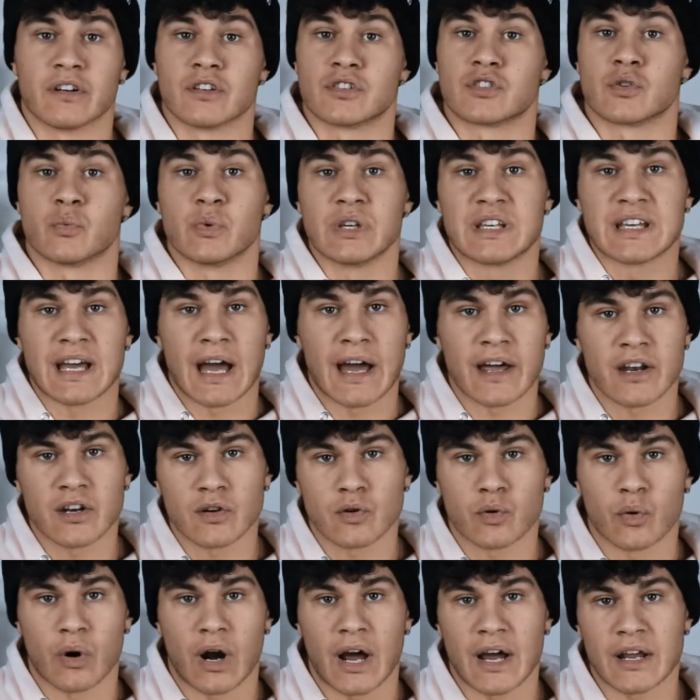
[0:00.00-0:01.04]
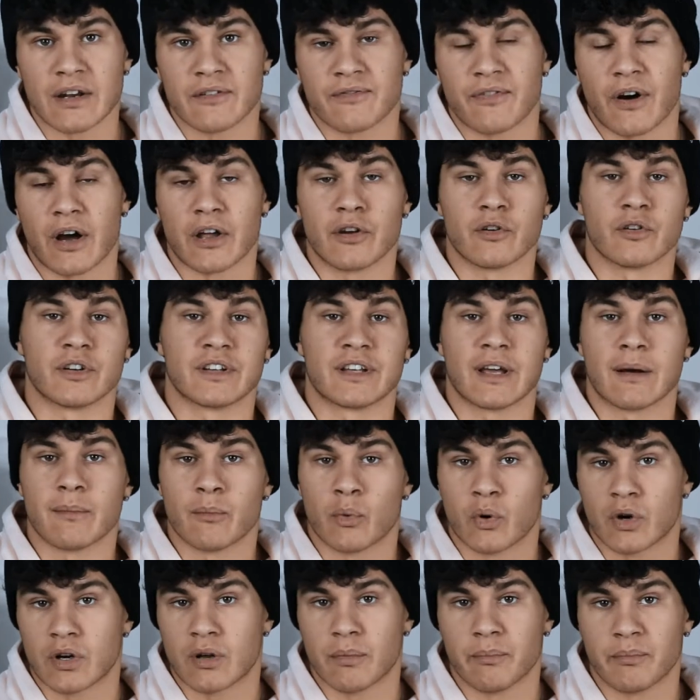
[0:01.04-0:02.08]
so we can grind finer and get
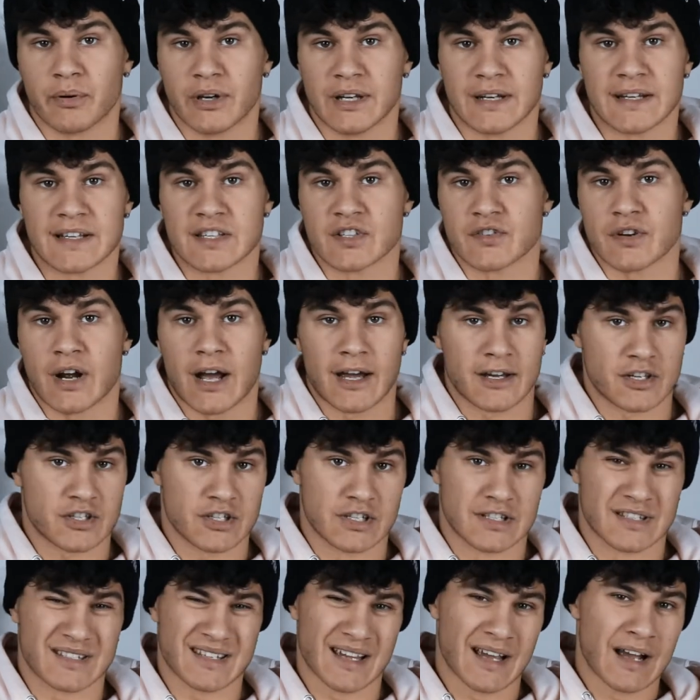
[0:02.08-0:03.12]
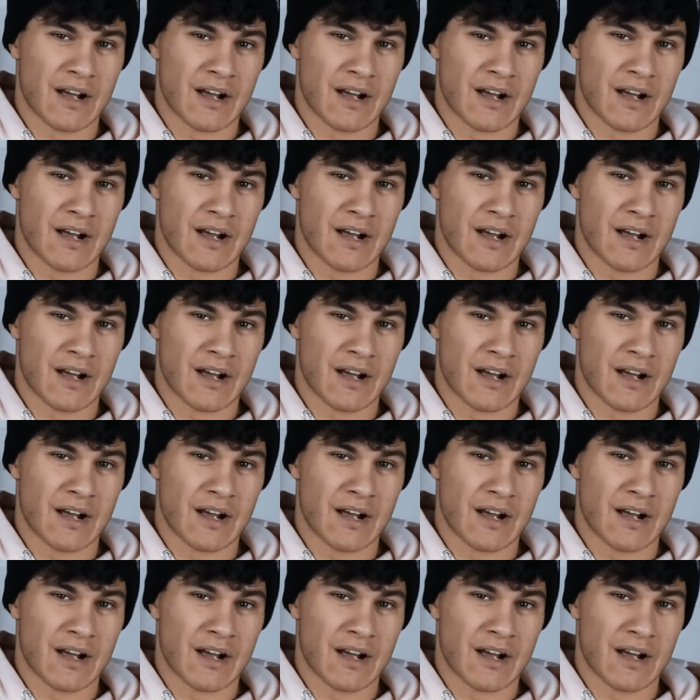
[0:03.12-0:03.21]
more complete extractions.